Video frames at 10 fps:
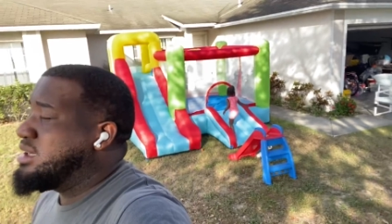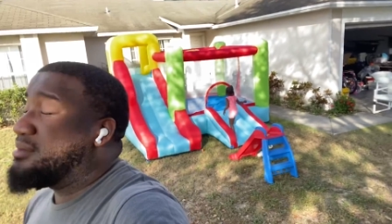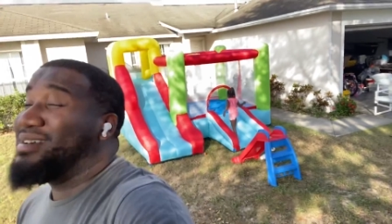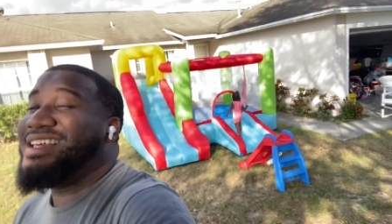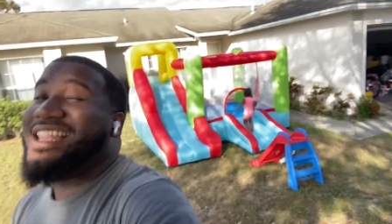
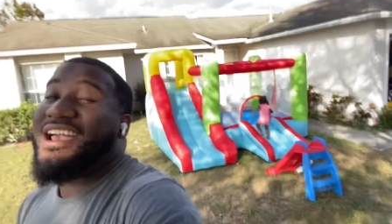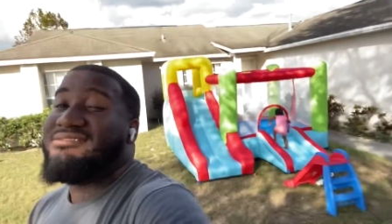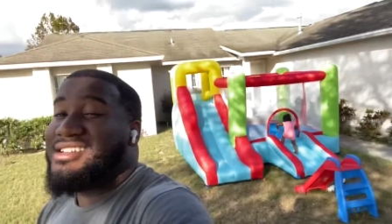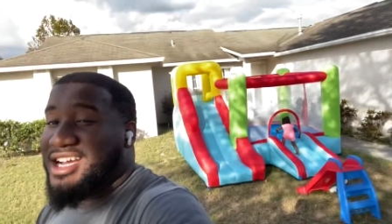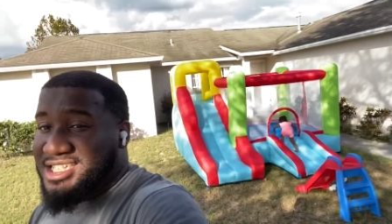be a
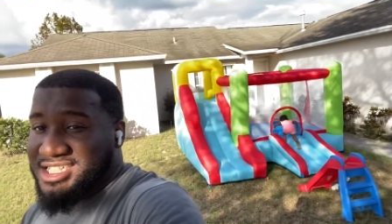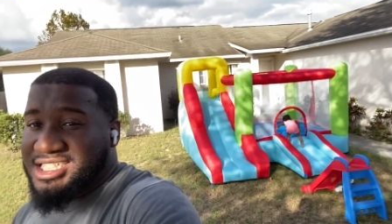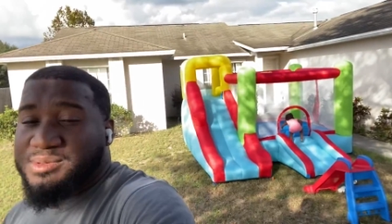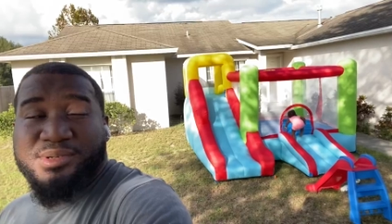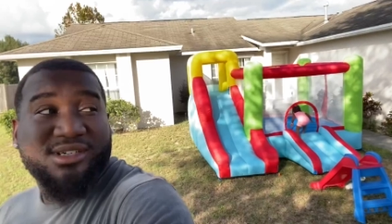life-changing
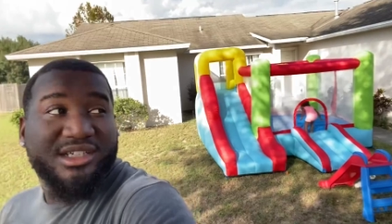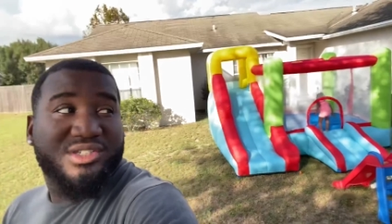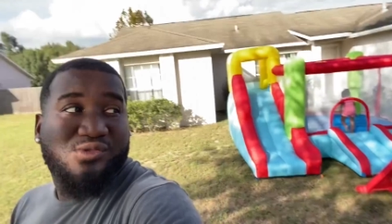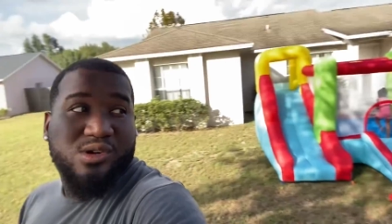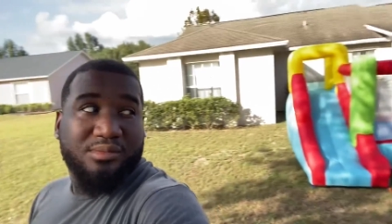experience
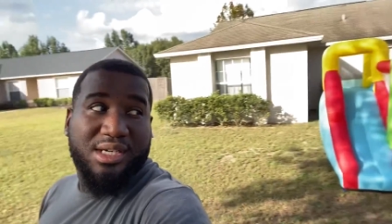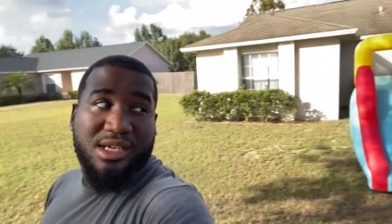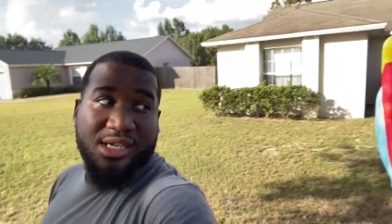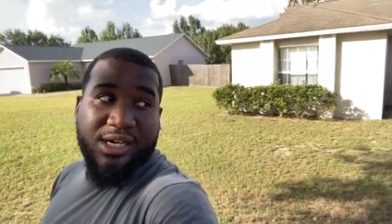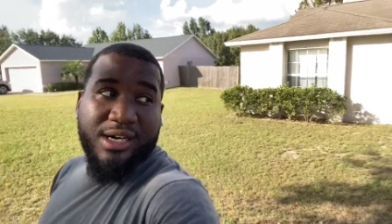for me.
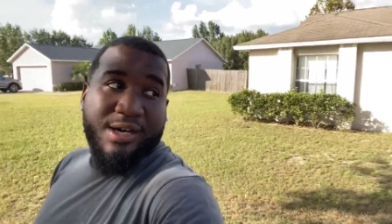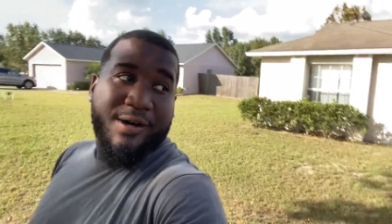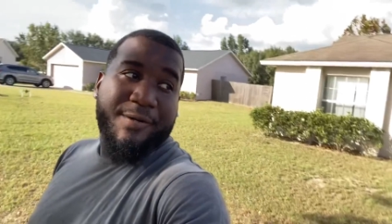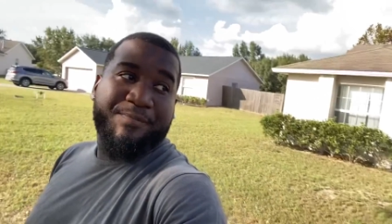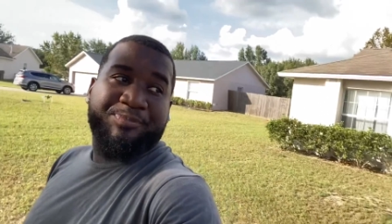
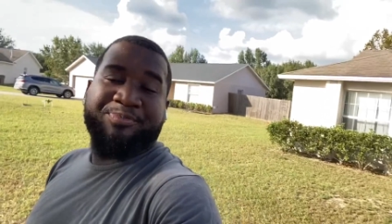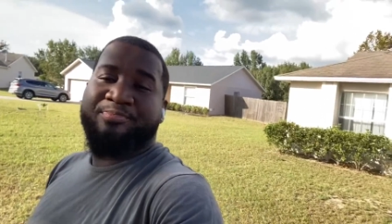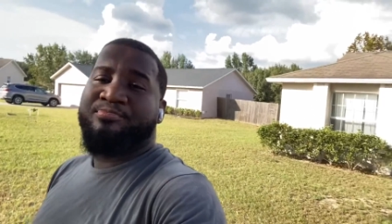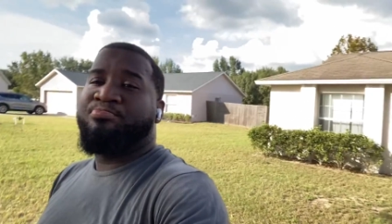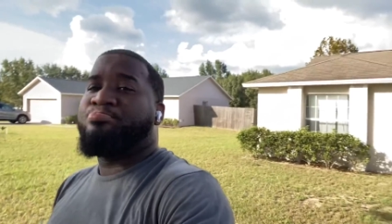Um,
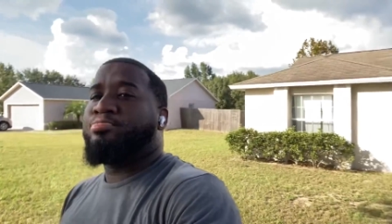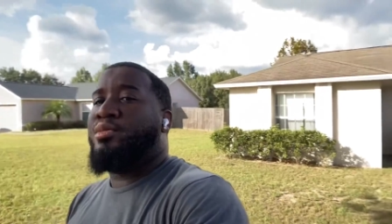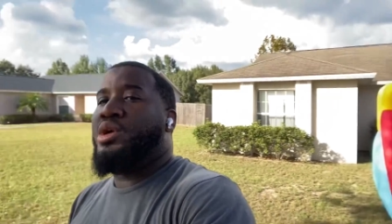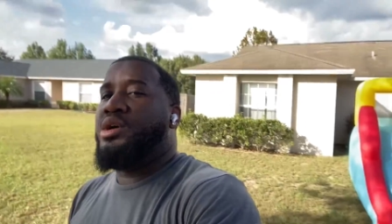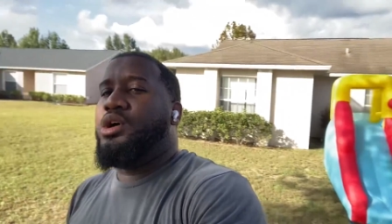
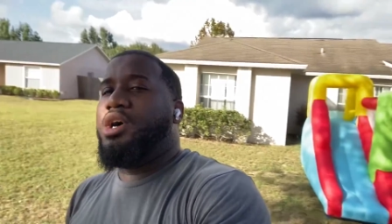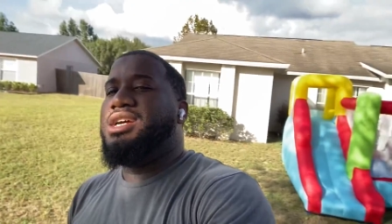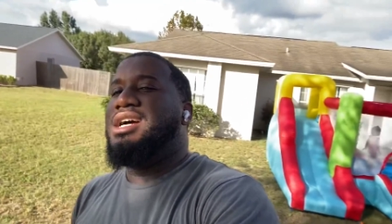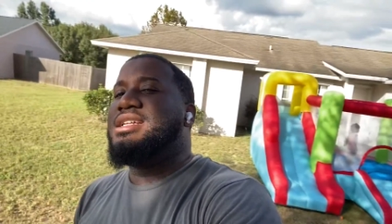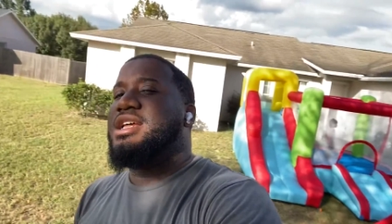only
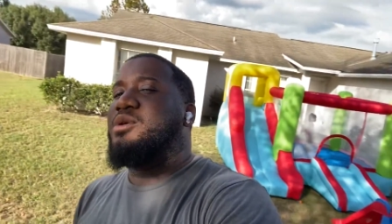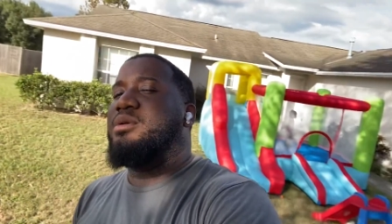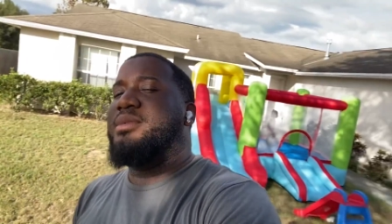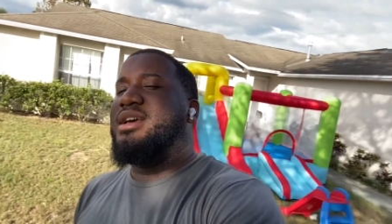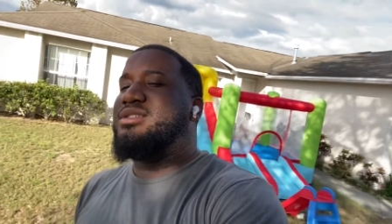other thing with
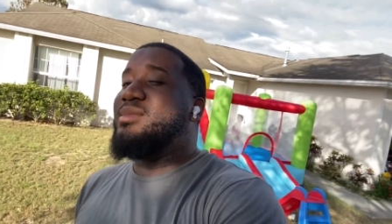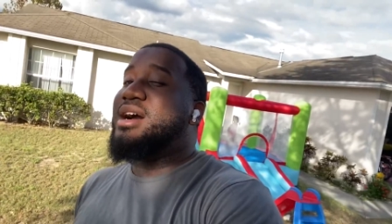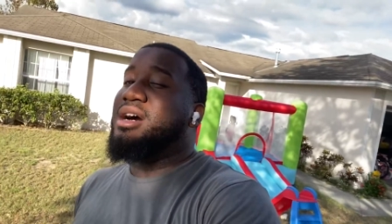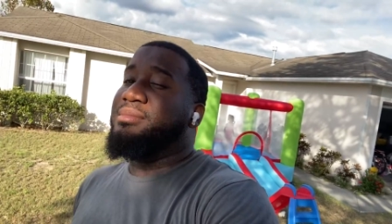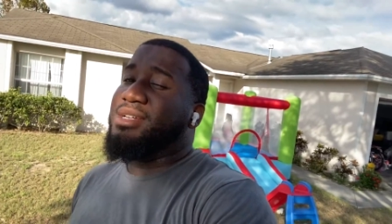me is my
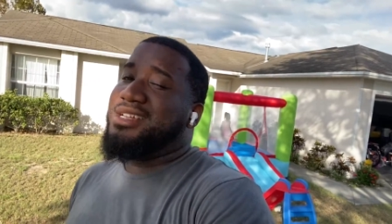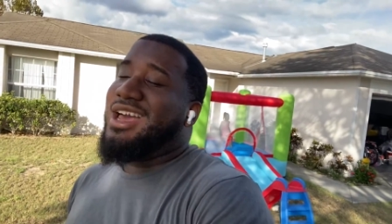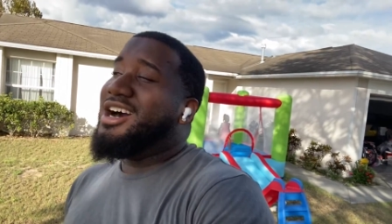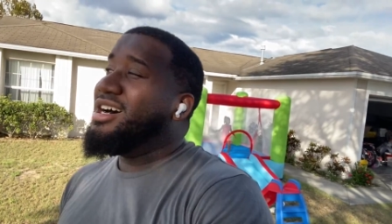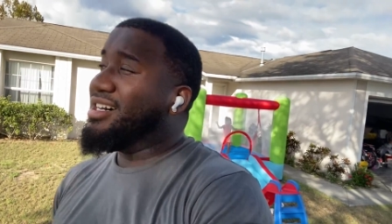company,
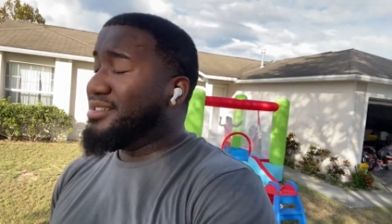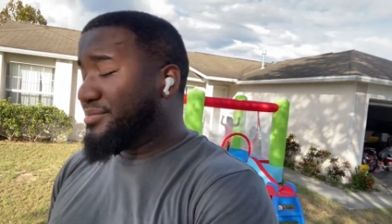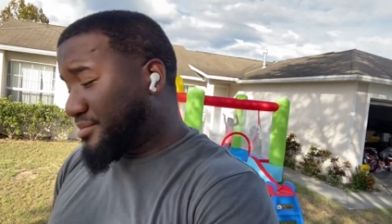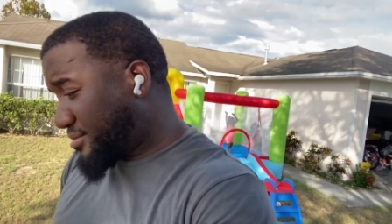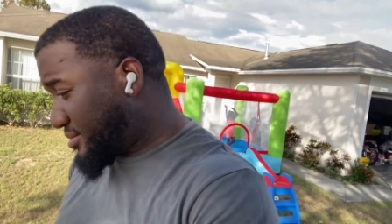they, uh,
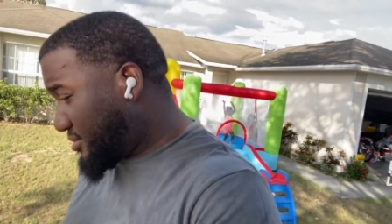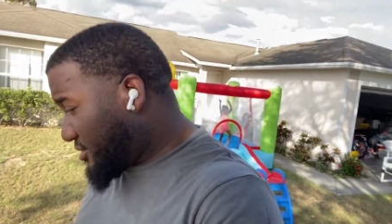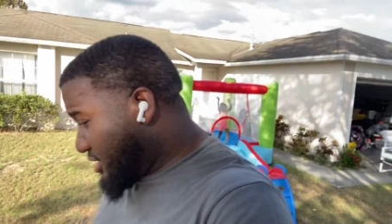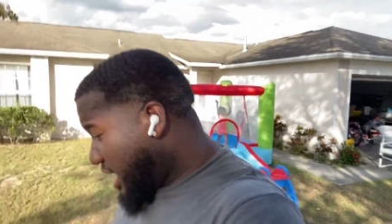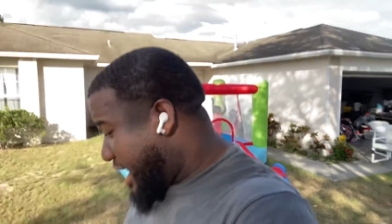
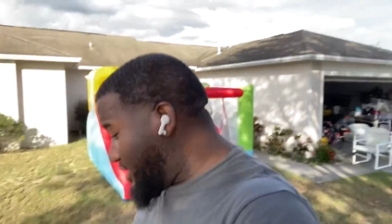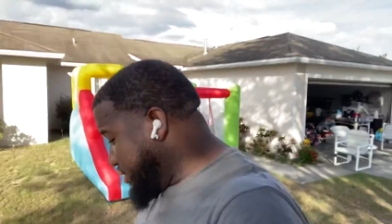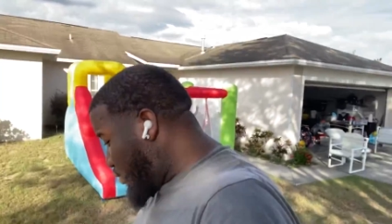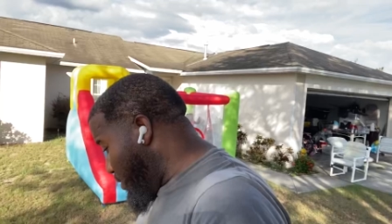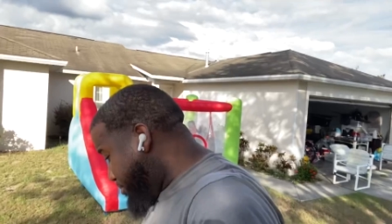they're actually
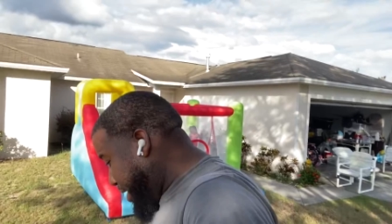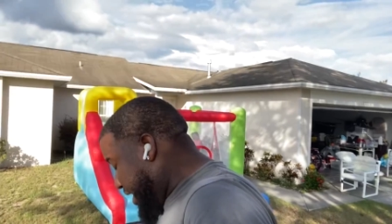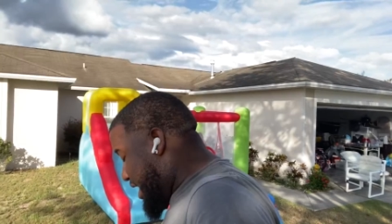going to pay